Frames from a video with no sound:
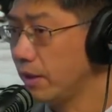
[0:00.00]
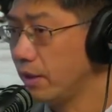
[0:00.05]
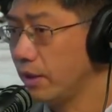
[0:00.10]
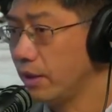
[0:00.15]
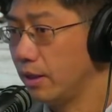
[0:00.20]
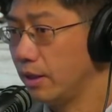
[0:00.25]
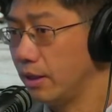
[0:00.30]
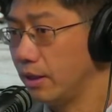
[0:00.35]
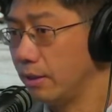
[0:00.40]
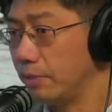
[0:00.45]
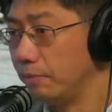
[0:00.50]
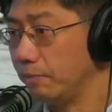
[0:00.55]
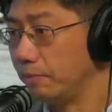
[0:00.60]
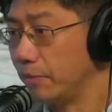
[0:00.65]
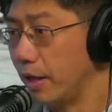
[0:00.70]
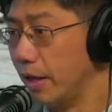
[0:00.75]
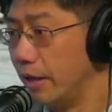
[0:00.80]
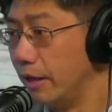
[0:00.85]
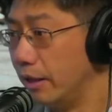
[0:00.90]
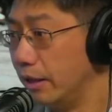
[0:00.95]

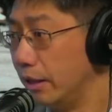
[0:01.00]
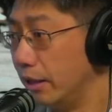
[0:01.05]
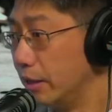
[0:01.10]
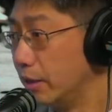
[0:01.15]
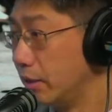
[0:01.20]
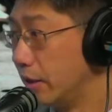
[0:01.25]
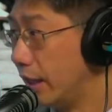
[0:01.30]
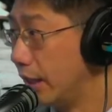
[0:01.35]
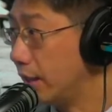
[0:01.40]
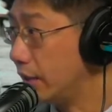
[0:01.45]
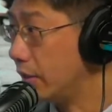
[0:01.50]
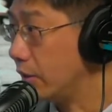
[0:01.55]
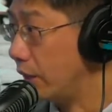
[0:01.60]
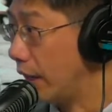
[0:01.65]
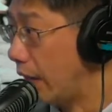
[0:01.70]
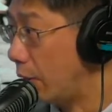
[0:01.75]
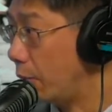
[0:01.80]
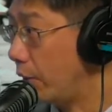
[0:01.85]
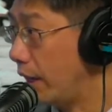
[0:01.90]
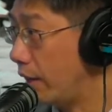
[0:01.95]
And it's nice that
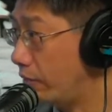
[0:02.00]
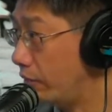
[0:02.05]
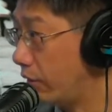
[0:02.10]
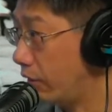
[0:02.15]
now we have